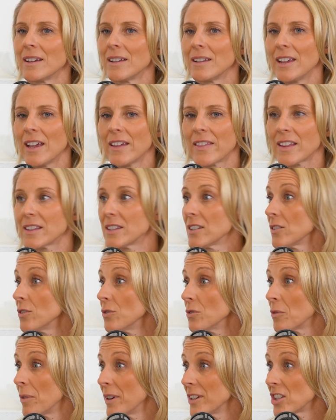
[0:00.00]
Yeah, that's a
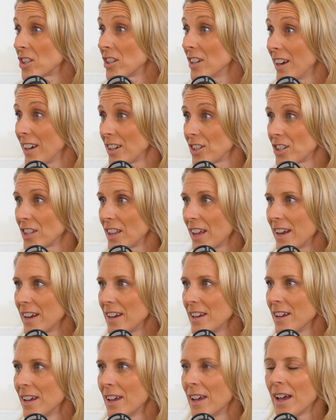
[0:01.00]
good question,
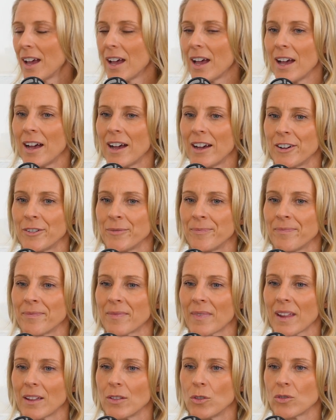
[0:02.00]
actually.
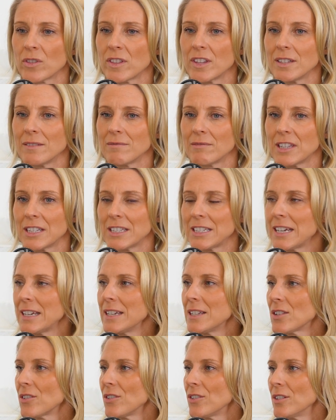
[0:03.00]
Look, the
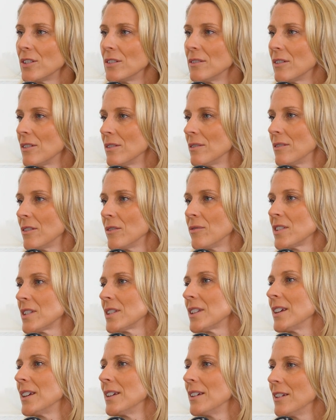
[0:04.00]
T-Zone,
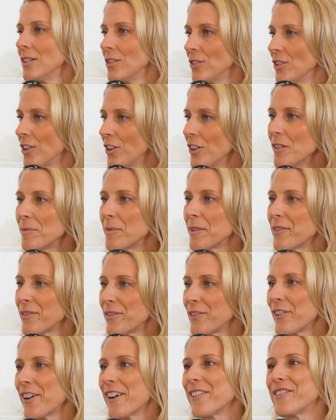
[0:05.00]
obviously you know, but
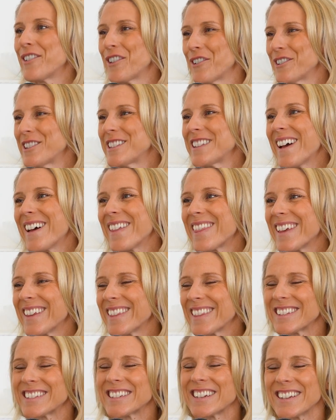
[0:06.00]
for our viewers out there,
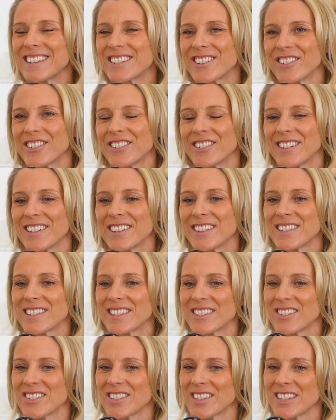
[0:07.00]
the T-Zone
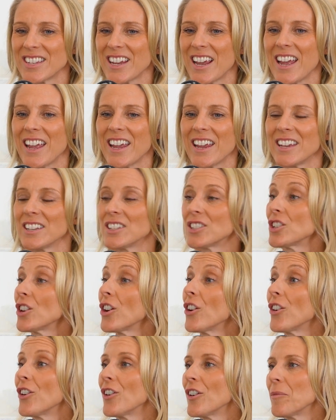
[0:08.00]
is just a
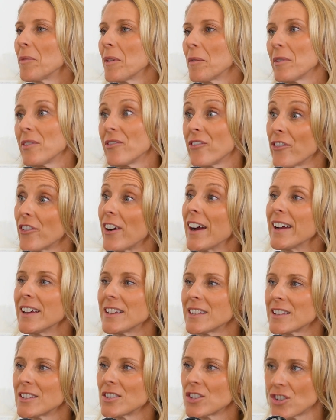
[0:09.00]
term that we've
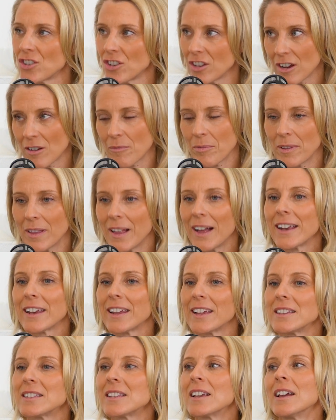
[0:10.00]
phrased at Studio
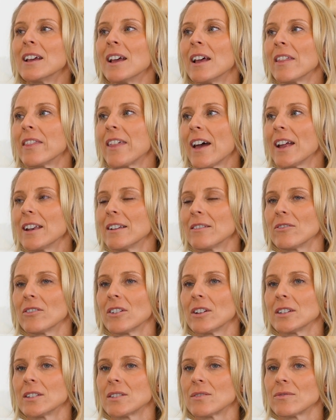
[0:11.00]
Pilates that
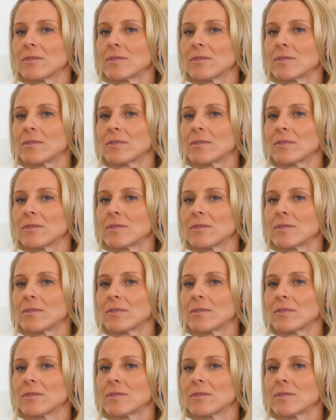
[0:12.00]
is